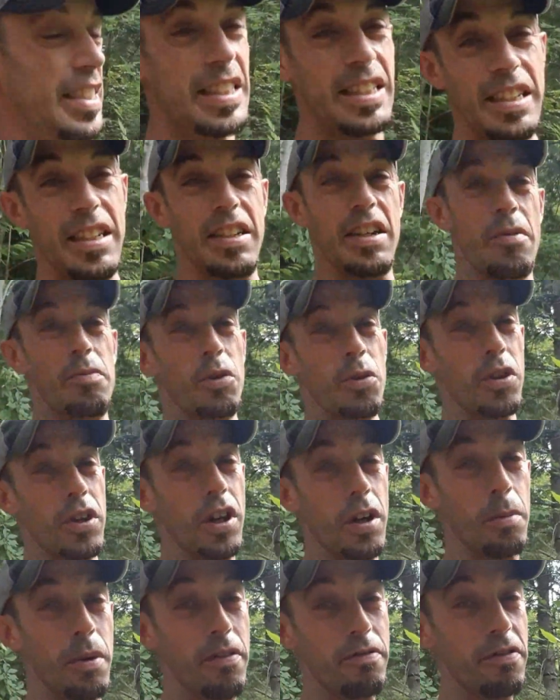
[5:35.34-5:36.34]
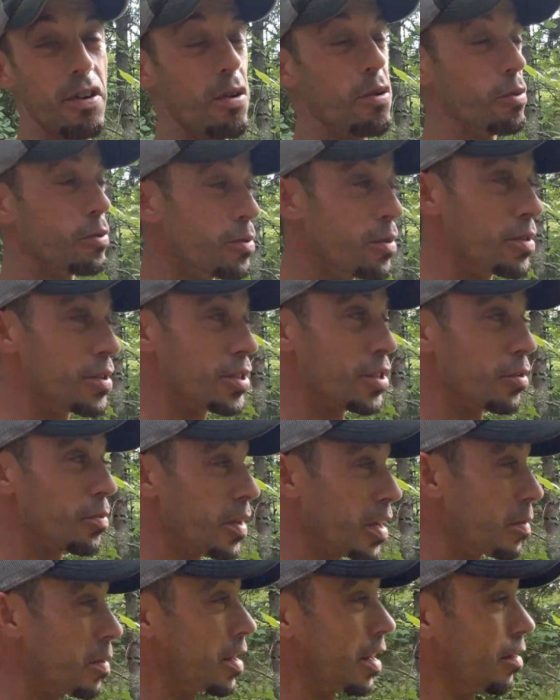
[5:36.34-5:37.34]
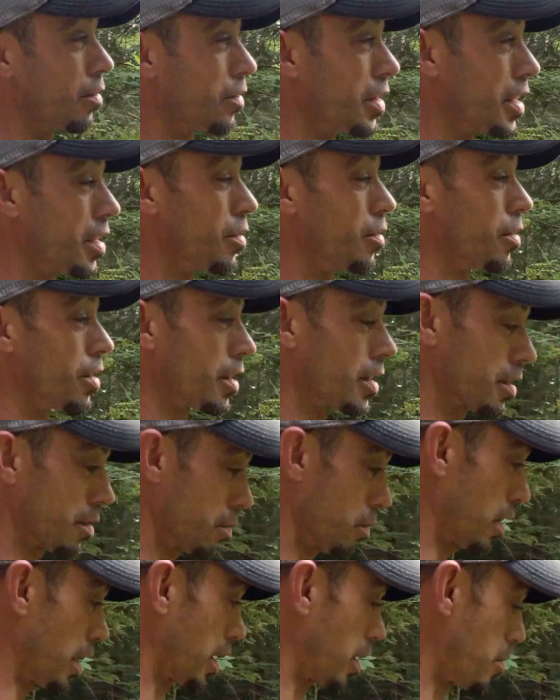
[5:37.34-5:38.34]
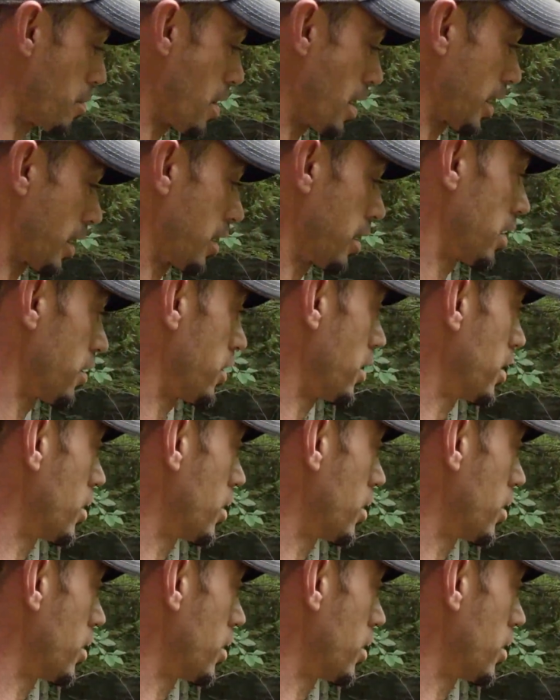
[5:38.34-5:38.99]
I'm doing it on my phone, so maybe I'll redo this when I come back in at the end of the